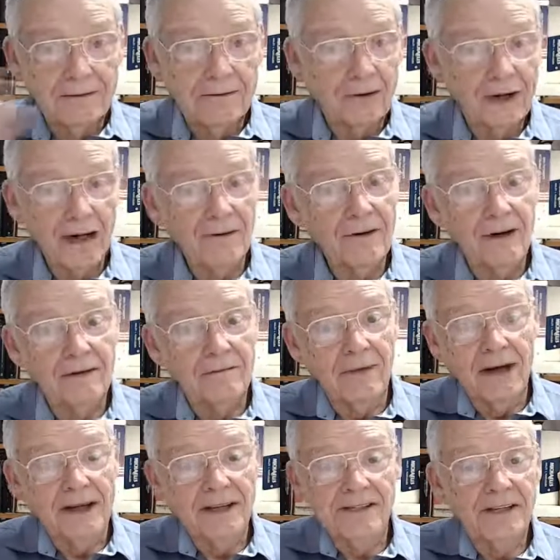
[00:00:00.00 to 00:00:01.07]
Whatever,
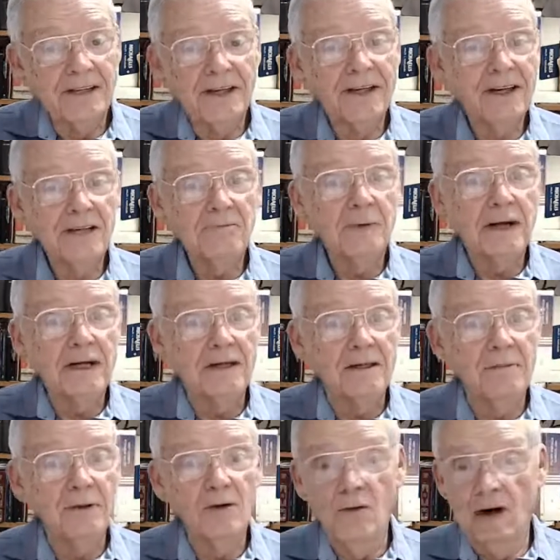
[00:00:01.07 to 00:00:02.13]
I guess they didn't expect it to
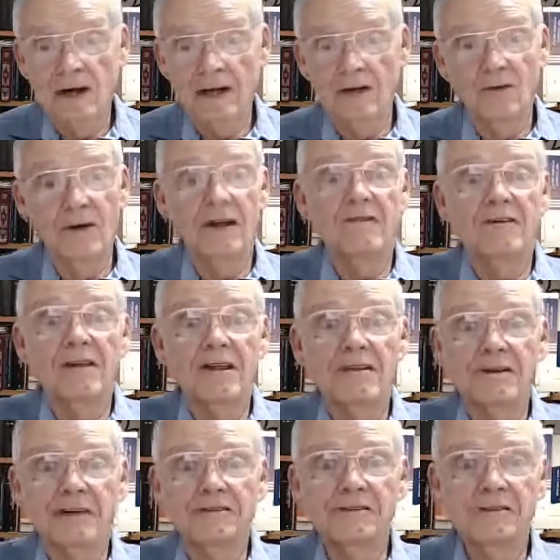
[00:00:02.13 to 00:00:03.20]
be walking. Whatever they
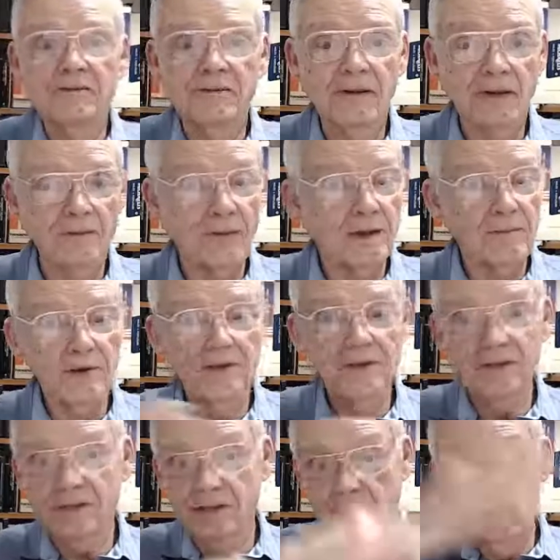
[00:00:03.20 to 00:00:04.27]
thought Jesus was going to maybe
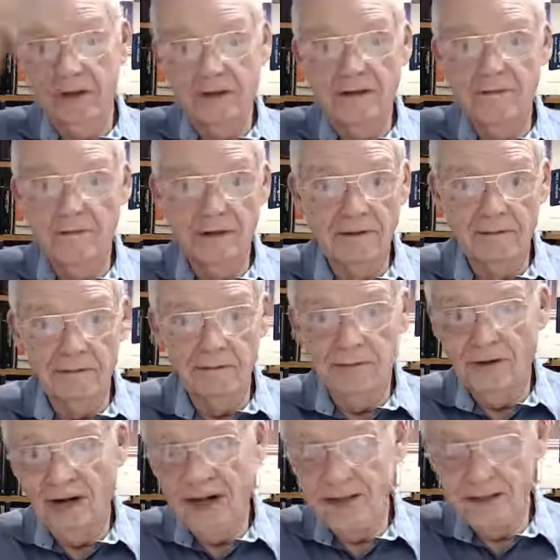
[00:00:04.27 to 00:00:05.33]
just appear
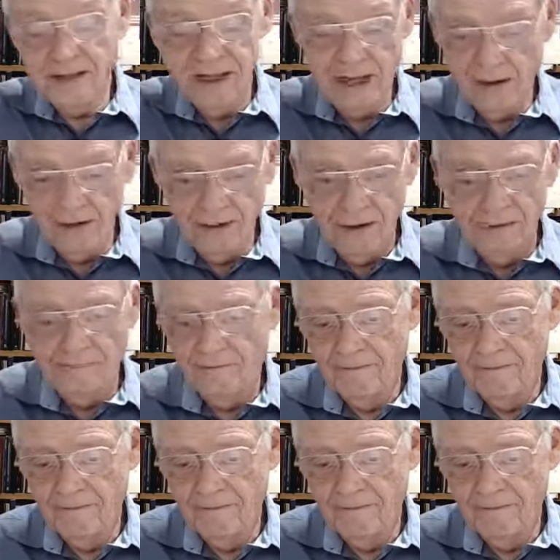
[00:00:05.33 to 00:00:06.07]
miraculously. I don't know.